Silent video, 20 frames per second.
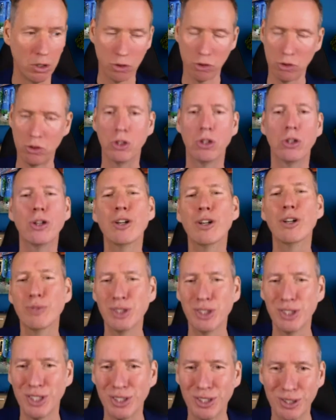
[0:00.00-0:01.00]
to the
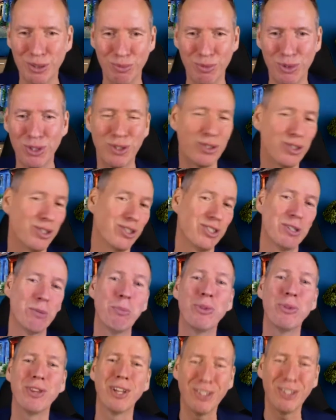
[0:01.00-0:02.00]
nervous system, to the
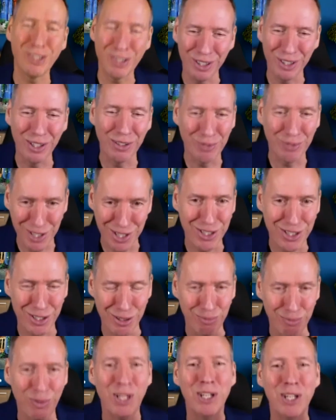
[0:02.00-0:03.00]
sympathetic nervous
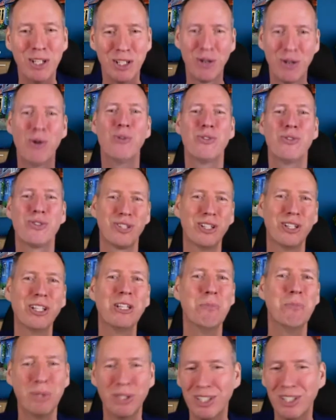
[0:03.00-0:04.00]
system,
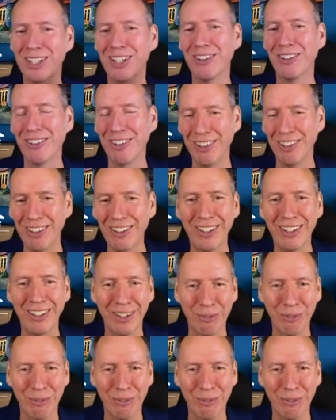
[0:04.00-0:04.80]
constantly being on alert?